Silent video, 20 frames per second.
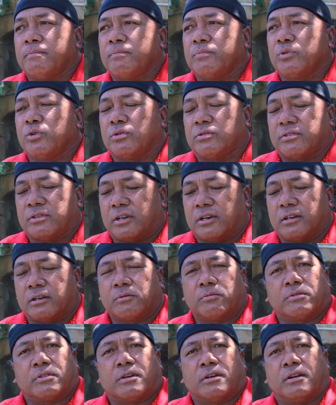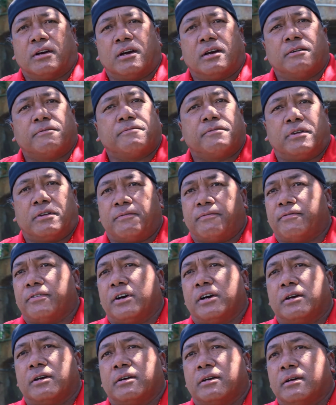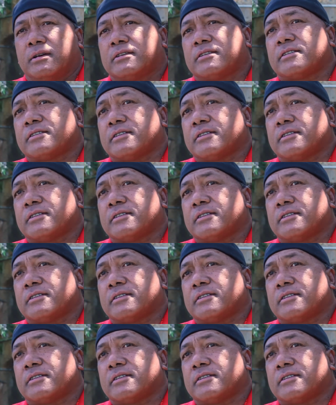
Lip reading: you're dealing with a knife and fire, it's